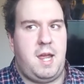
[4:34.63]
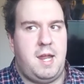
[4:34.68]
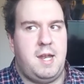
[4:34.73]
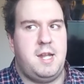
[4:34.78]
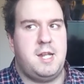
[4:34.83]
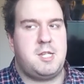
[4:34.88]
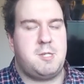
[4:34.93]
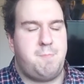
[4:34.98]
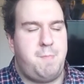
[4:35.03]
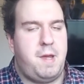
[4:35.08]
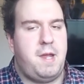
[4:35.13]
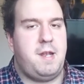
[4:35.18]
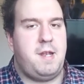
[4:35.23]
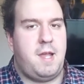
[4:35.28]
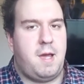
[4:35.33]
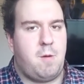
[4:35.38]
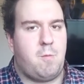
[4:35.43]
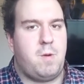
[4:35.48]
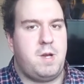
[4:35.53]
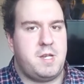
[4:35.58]
and it's been
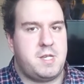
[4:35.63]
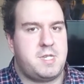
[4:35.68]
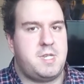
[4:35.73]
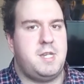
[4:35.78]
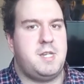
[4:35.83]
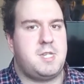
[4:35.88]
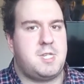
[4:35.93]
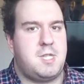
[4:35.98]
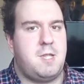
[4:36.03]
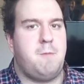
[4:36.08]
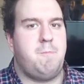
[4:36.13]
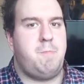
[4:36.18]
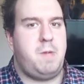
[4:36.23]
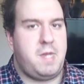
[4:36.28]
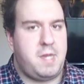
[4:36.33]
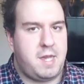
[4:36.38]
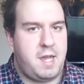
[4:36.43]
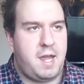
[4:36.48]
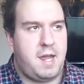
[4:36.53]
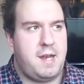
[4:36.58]
that way since the
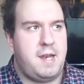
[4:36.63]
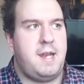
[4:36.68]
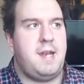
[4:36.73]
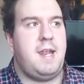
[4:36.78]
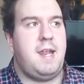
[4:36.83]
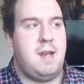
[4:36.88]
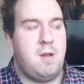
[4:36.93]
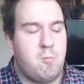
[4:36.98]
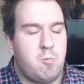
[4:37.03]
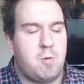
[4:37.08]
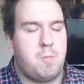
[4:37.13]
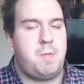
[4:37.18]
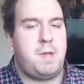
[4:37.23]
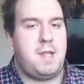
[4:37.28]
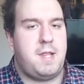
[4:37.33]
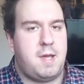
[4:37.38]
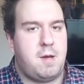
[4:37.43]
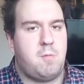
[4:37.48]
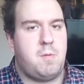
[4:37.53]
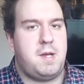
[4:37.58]
beginning, and it will
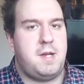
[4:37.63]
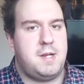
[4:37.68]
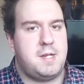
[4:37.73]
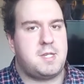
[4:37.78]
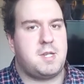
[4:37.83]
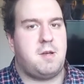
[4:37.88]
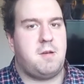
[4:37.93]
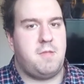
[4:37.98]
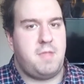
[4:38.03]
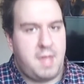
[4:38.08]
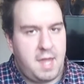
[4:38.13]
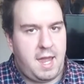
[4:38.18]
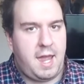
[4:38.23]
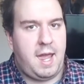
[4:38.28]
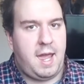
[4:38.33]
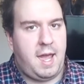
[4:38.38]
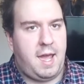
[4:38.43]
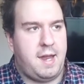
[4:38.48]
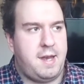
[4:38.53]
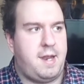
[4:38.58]
be that way until the
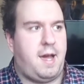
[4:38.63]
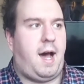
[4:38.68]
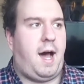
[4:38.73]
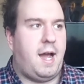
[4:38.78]
end.